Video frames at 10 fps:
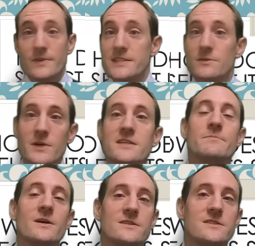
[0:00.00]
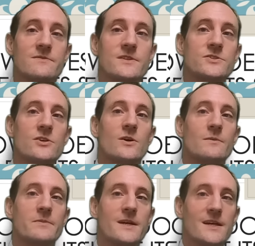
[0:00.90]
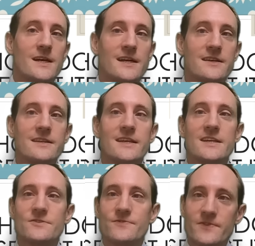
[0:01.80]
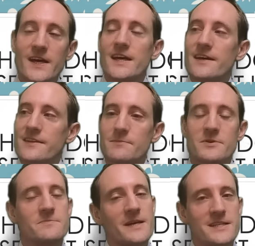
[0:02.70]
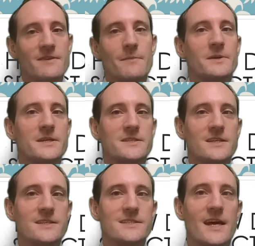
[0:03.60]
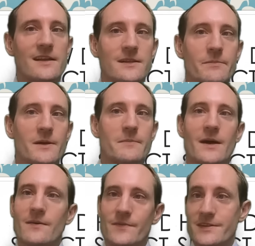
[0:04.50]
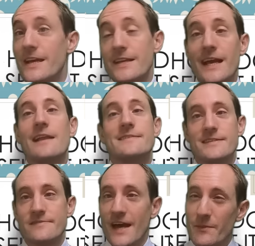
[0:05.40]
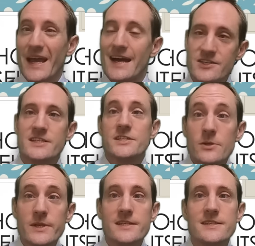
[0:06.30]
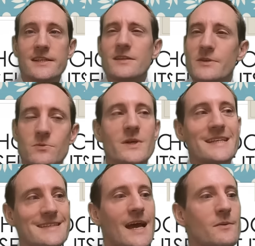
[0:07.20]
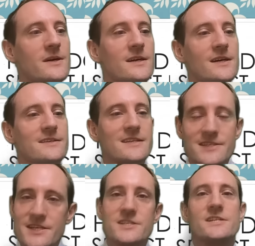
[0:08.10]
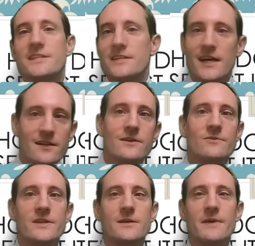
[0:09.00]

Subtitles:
It's the worst part of the job. And I think it's fair that prospective applicants understand a little bit about the technicalities of how we actually do it. In other words, what is our decision algorithm?